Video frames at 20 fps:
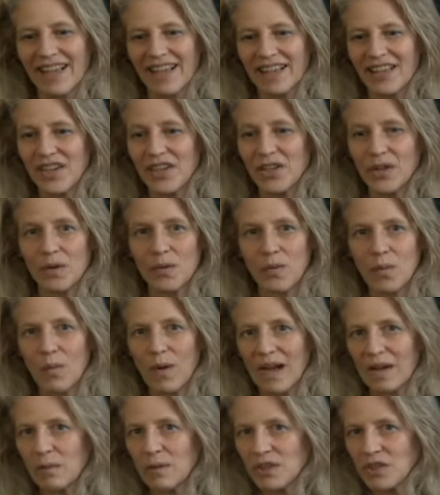
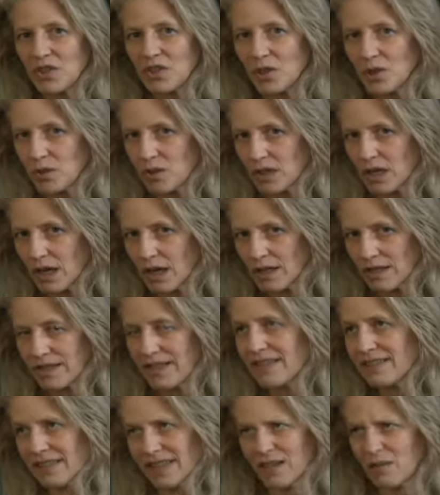Why wouldn't you talk?
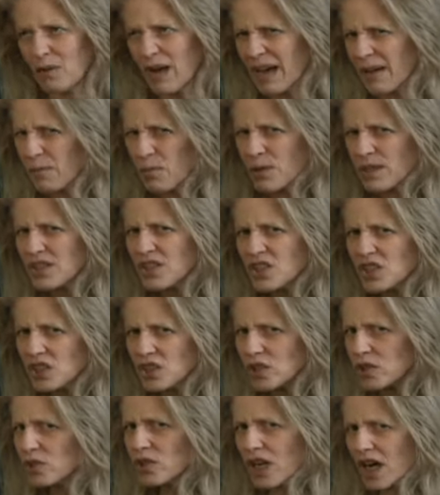They say, why
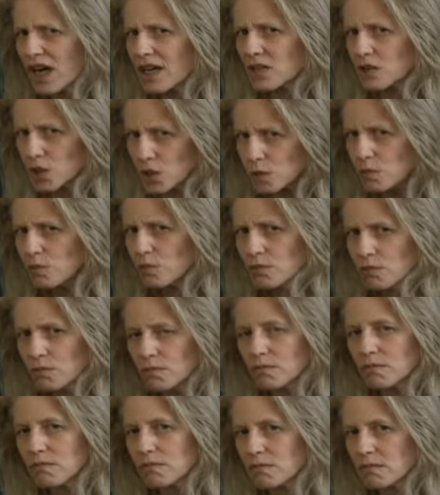wouldn't you talk
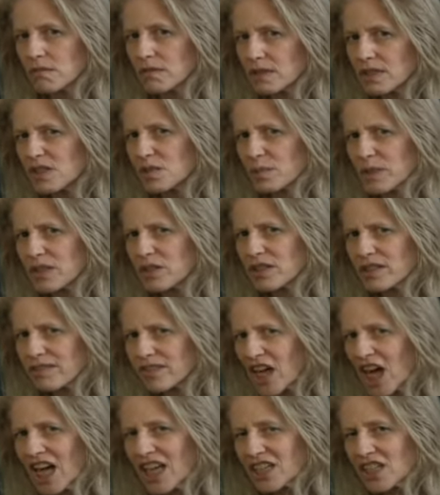to the spirit
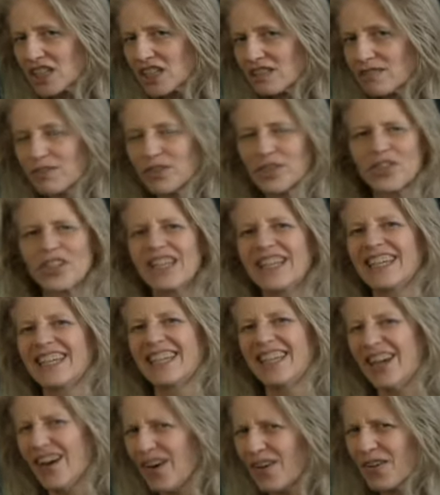of cotton if you're going,
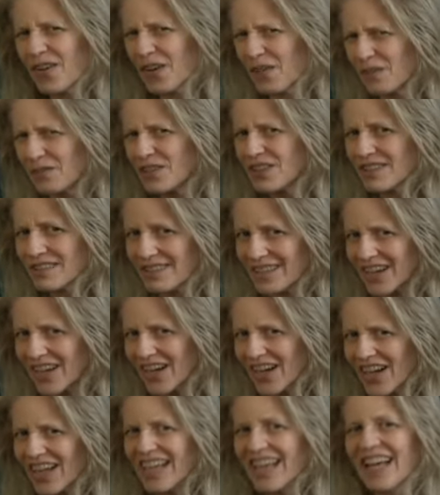wouldn't,
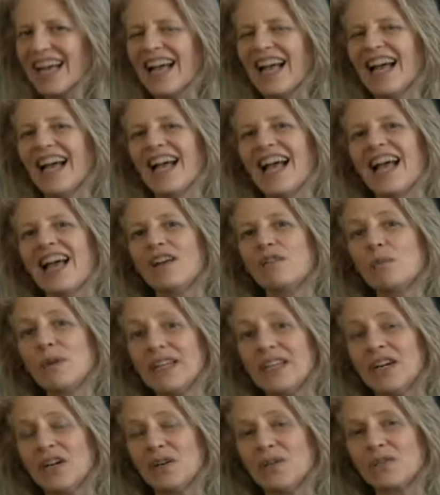duh. And
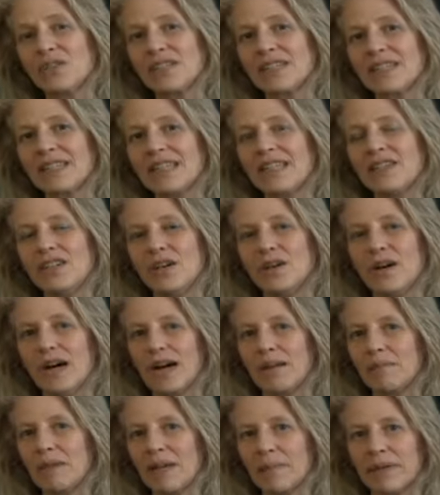we don't,
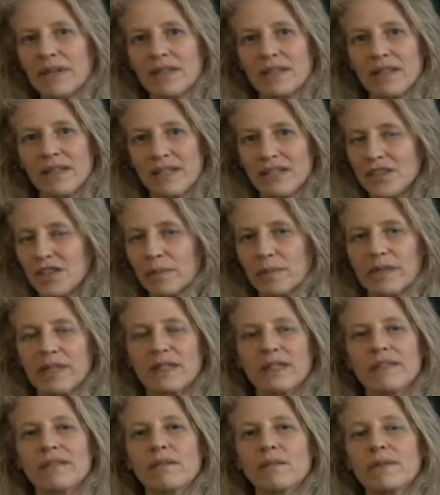on my parallel, on your
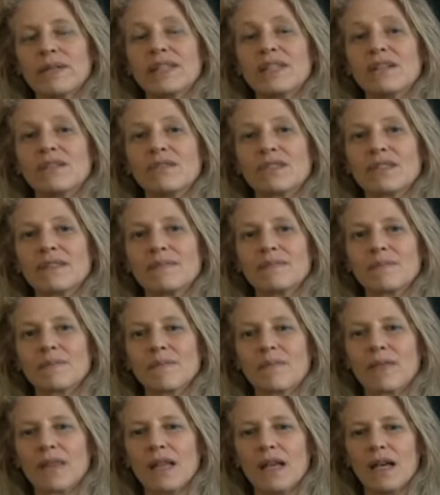parallel, we don't.
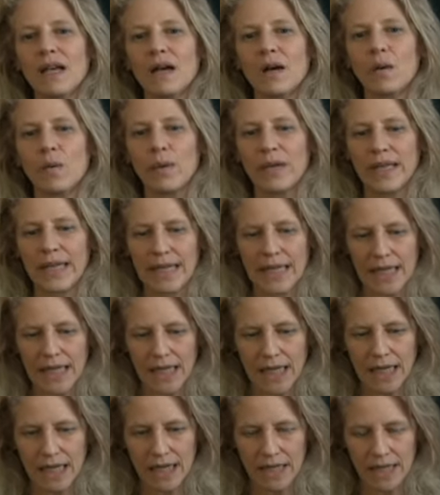
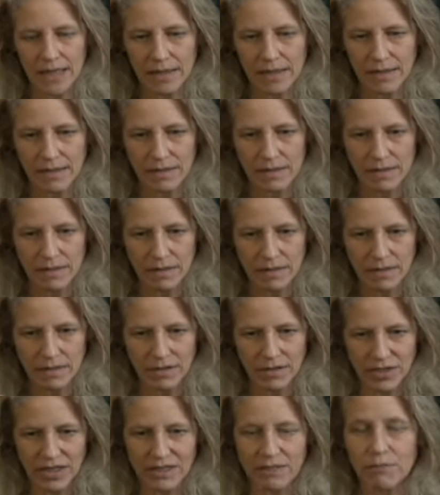We
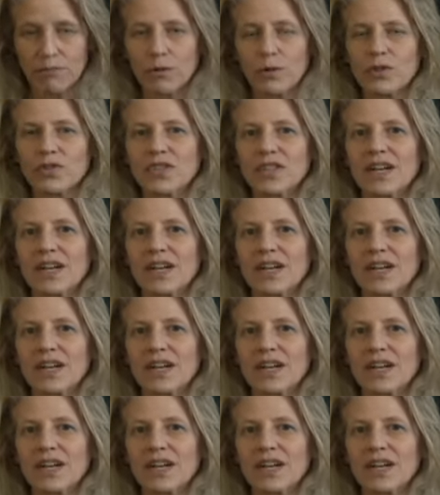try to force